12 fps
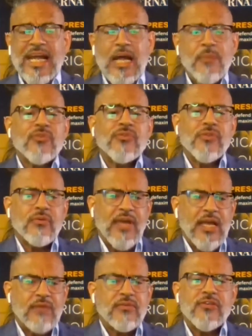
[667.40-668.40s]
absence of
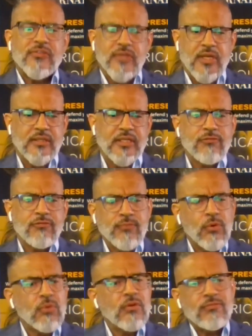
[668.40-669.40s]
having signed a
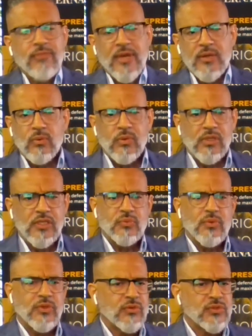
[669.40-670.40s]
full and final release
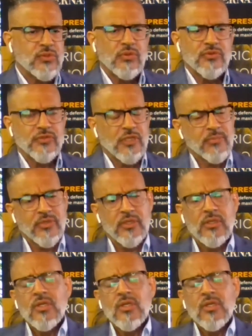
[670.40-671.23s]
with your insurance company,